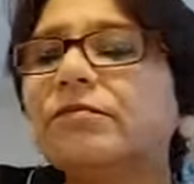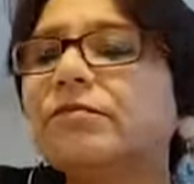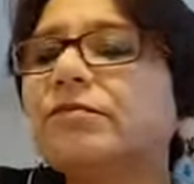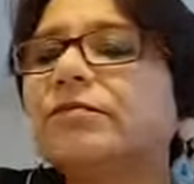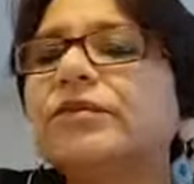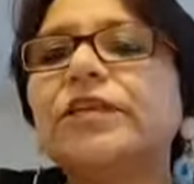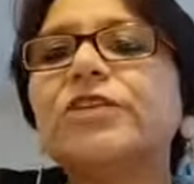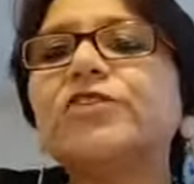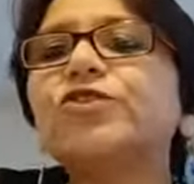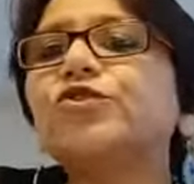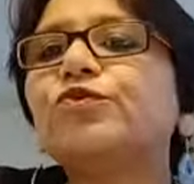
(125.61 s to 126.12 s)

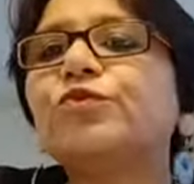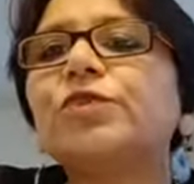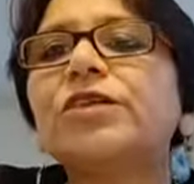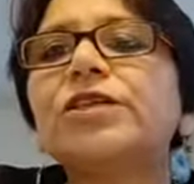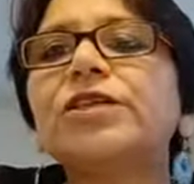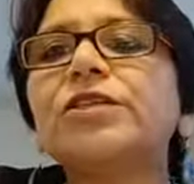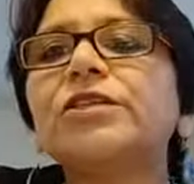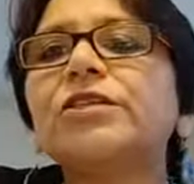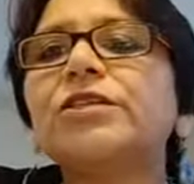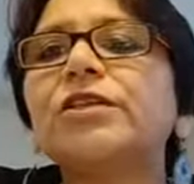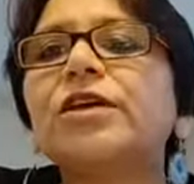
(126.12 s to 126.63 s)

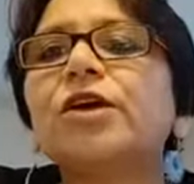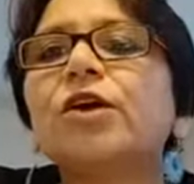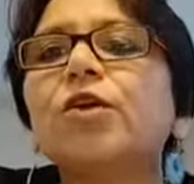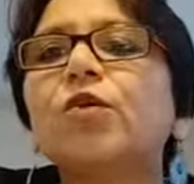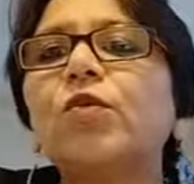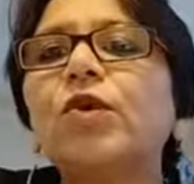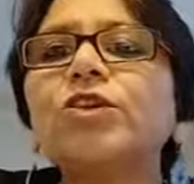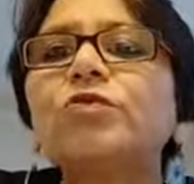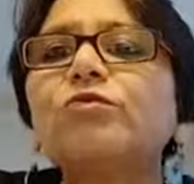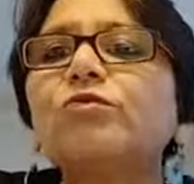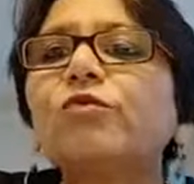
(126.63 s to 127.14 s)
Tejaswini's
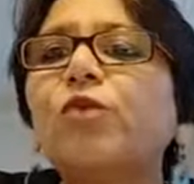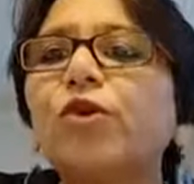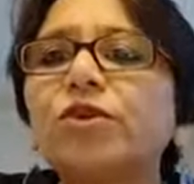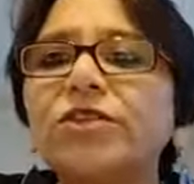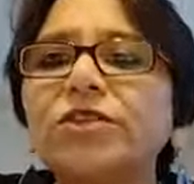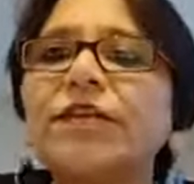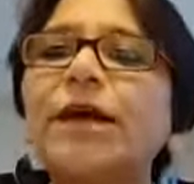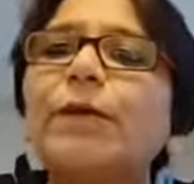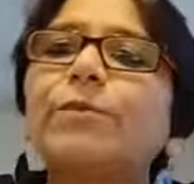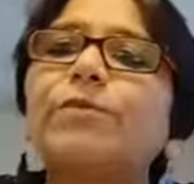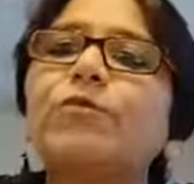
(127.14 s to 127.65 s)

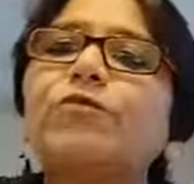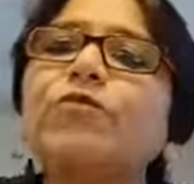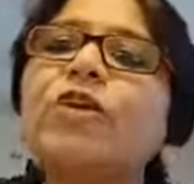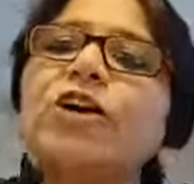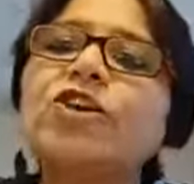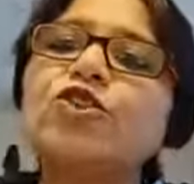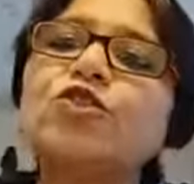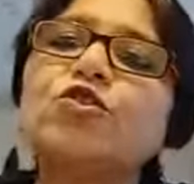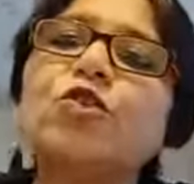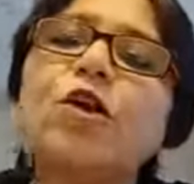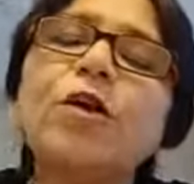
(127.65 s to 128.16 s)
WhatsApp
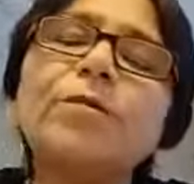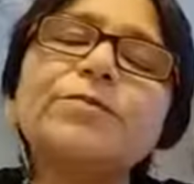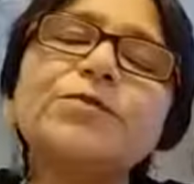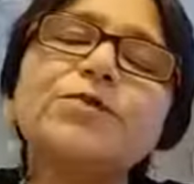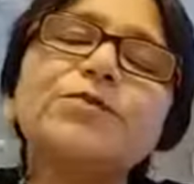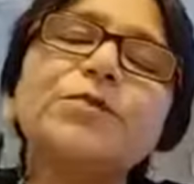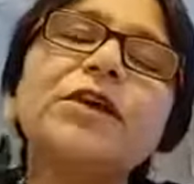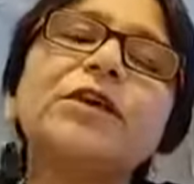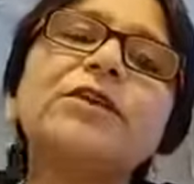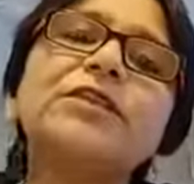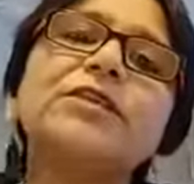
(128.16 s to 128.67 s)
workshops,
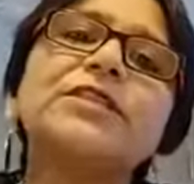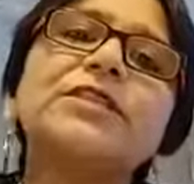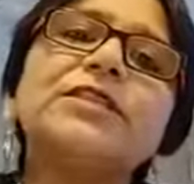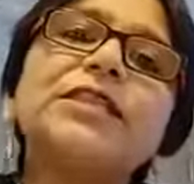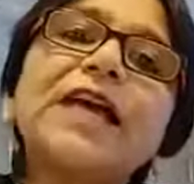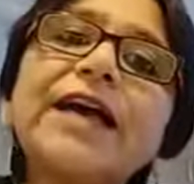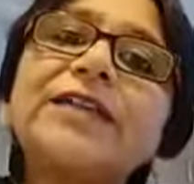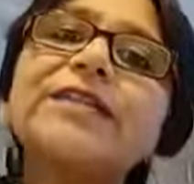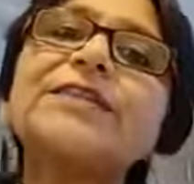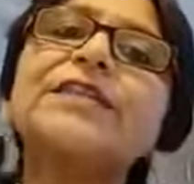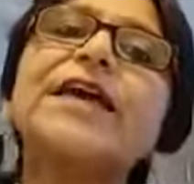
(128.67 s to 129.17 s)
because
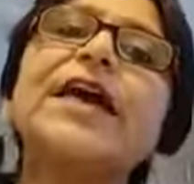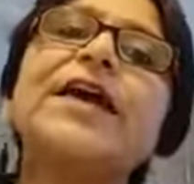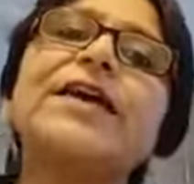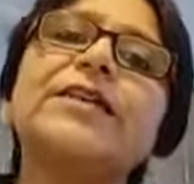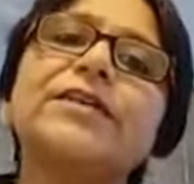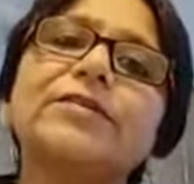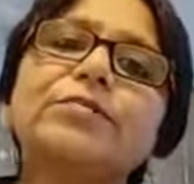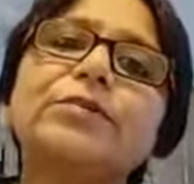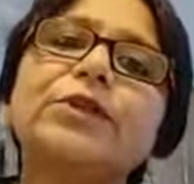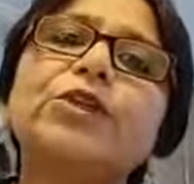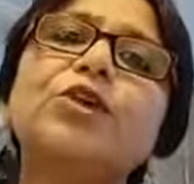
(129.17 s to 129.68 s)
that
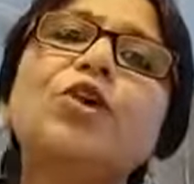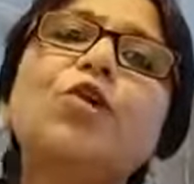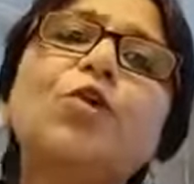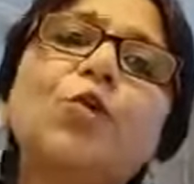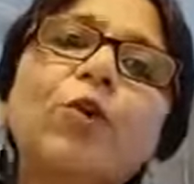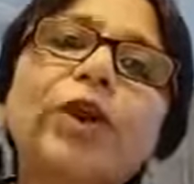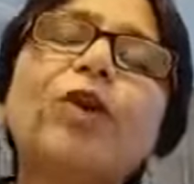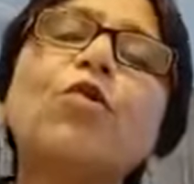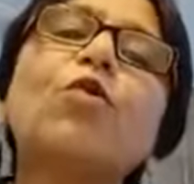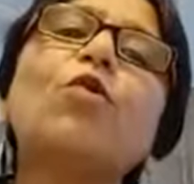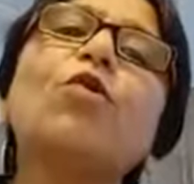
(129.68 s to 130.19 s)
enable
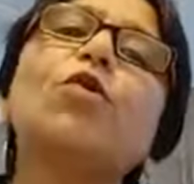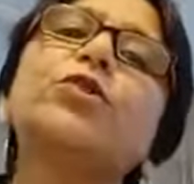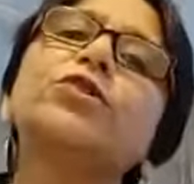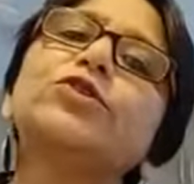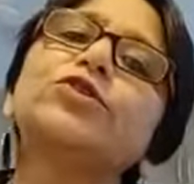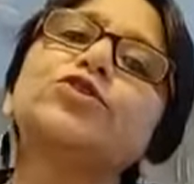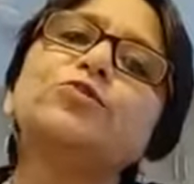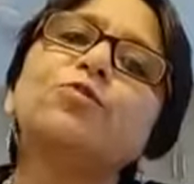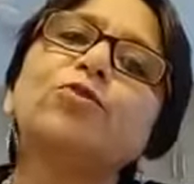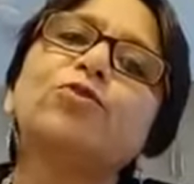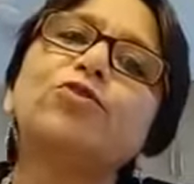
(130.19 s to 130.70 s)
quick on
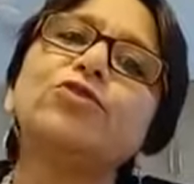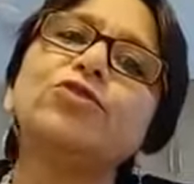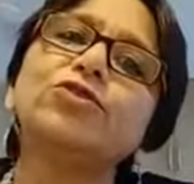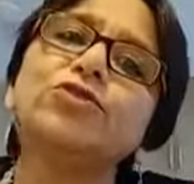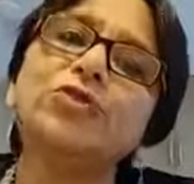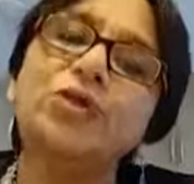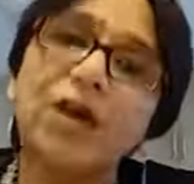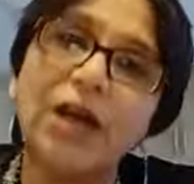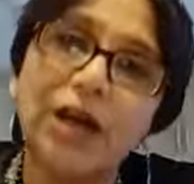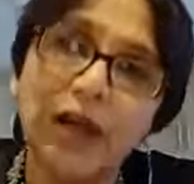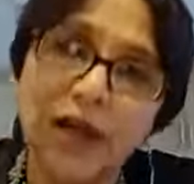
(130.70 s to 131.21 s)
the spot
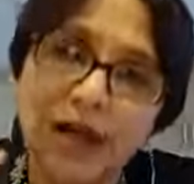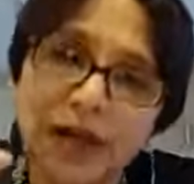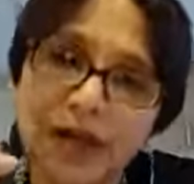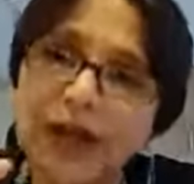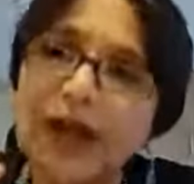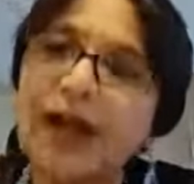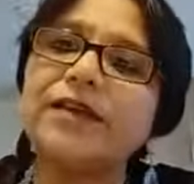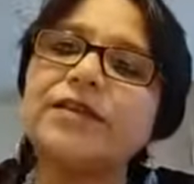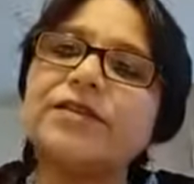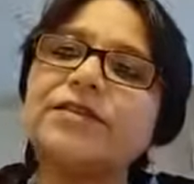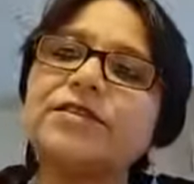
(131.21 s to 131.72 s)

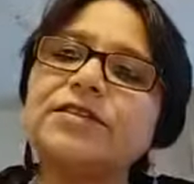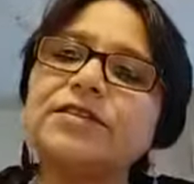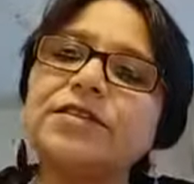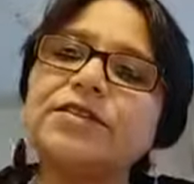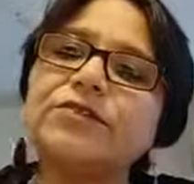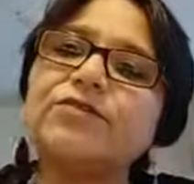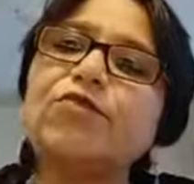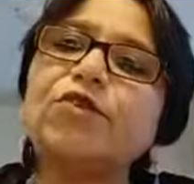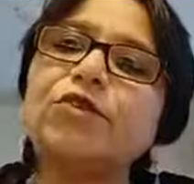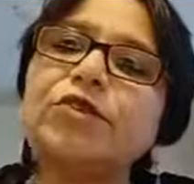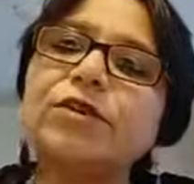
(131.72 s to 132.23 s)

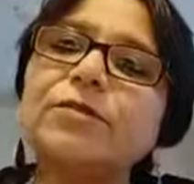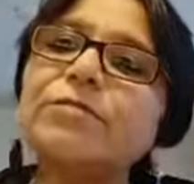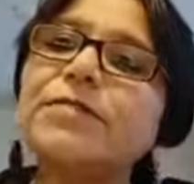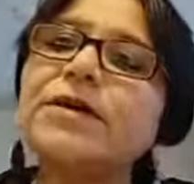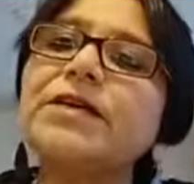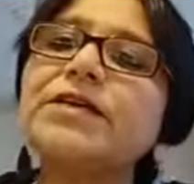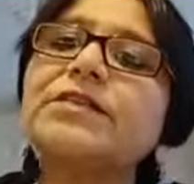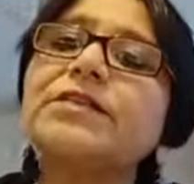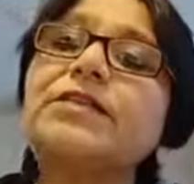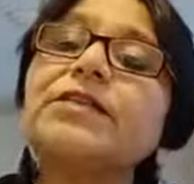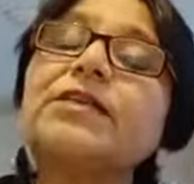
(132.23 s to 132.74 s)
guidance for the
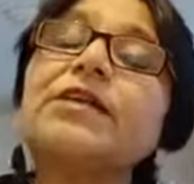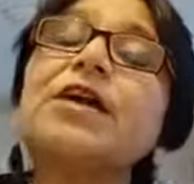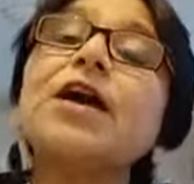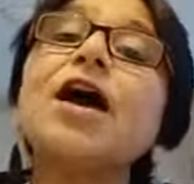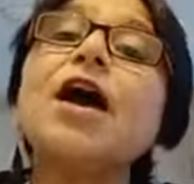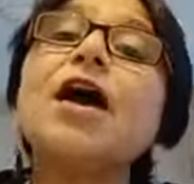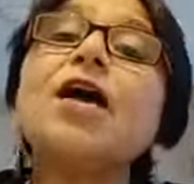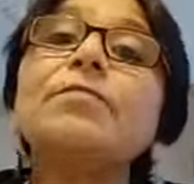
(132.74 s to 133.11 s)
person,